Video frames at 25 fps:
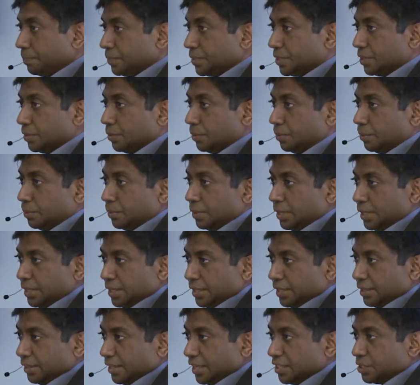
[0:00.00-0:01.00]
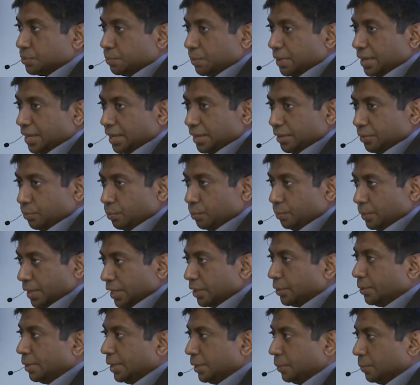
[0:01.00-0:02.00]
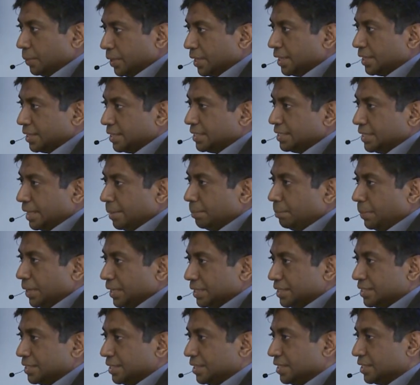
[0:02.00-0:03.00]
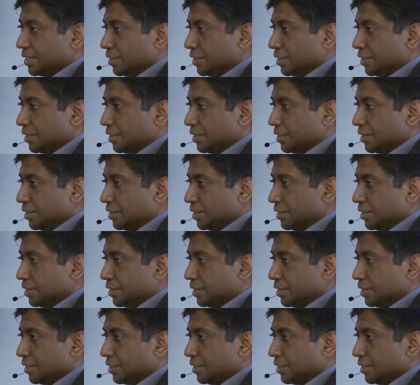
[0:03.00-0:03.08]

So that's why we are going with templates.